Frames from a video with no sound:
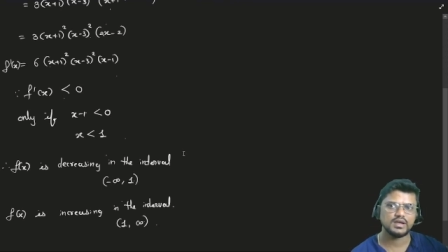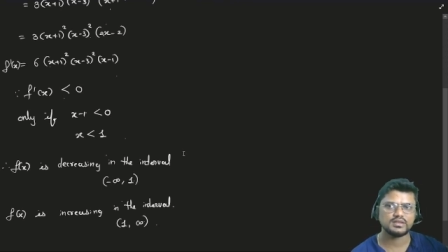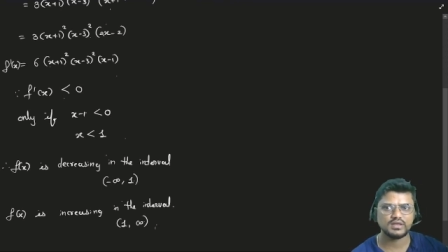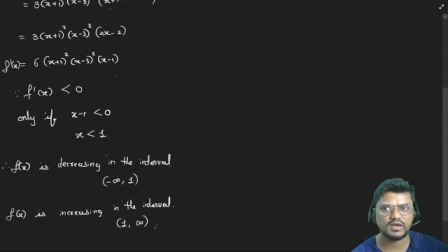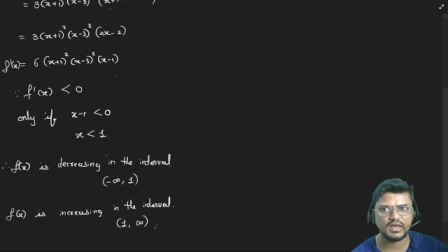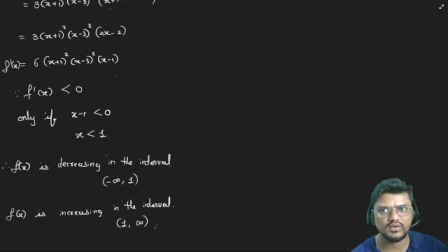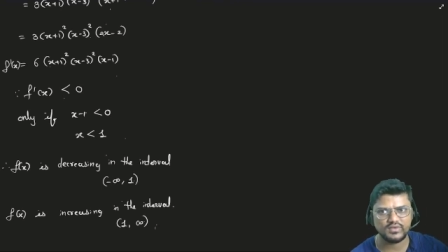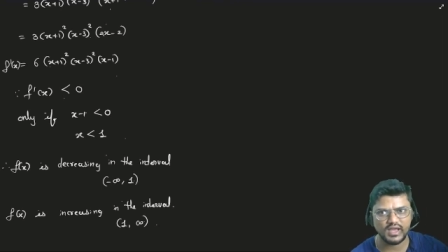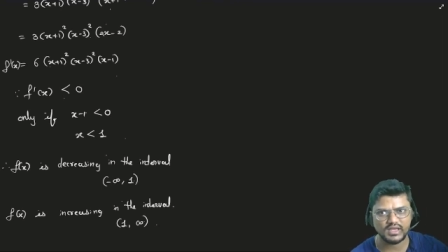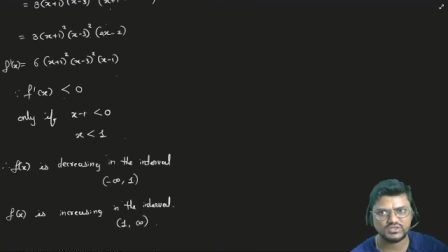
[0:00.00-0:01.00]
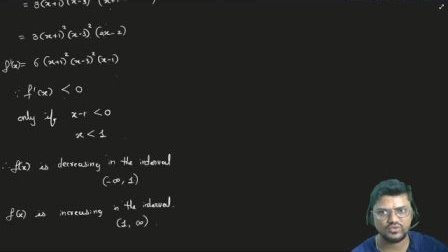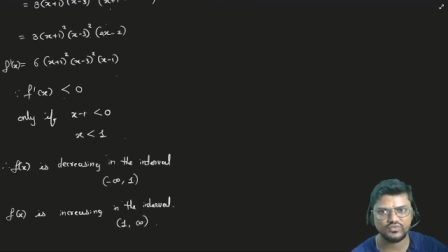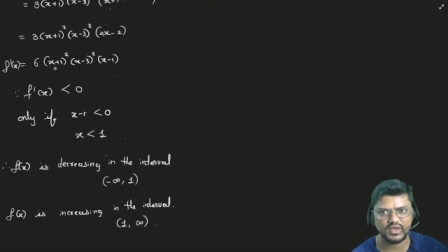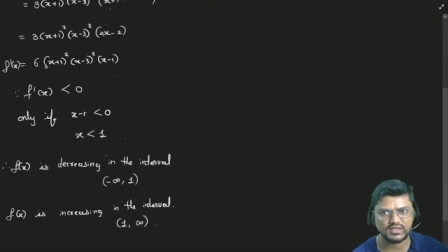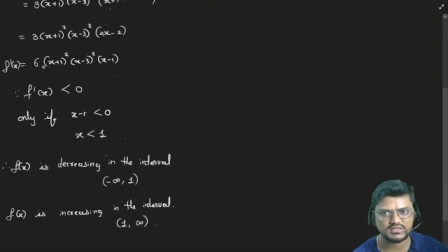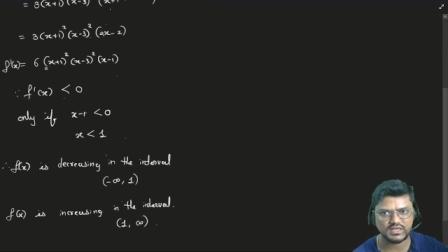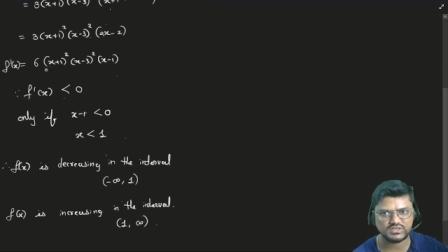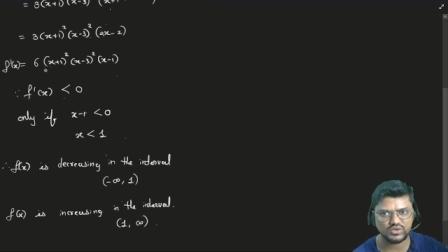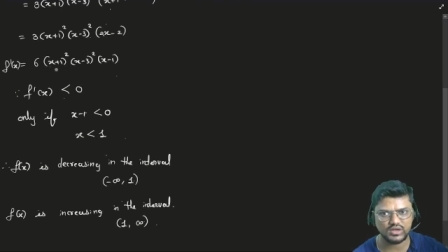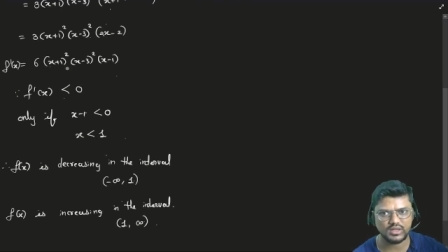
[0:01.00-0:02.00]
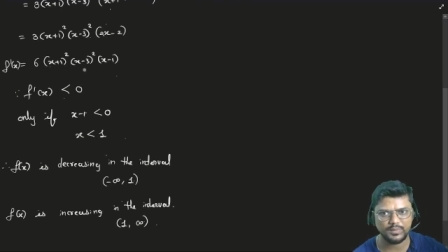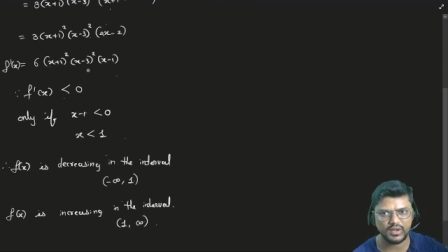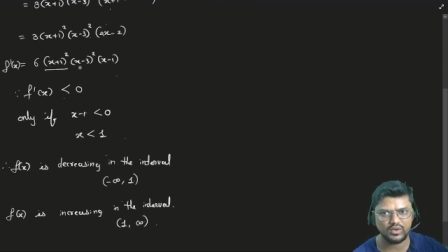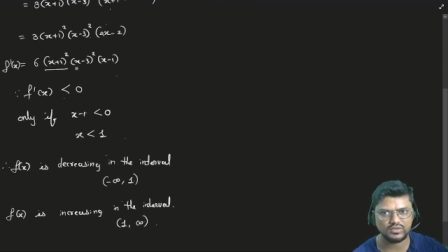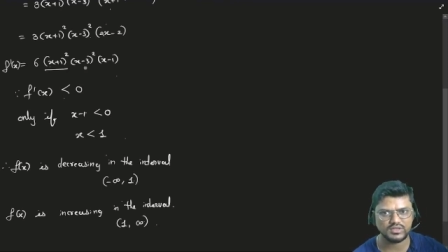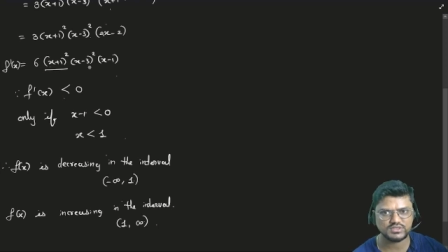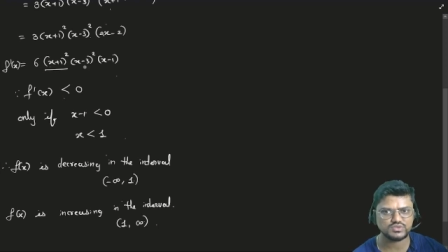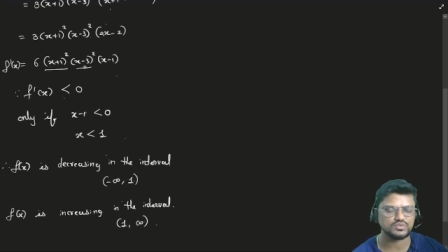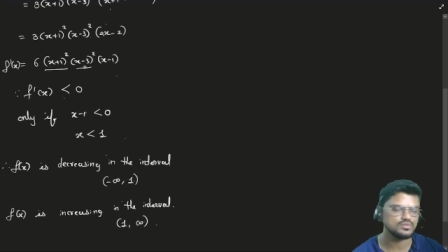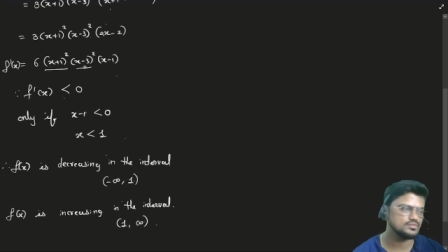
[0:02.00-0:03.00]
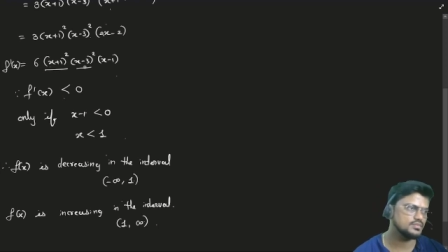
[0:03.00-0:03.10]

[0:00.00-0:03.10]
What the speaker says: The f dash of x does not depend on this 2.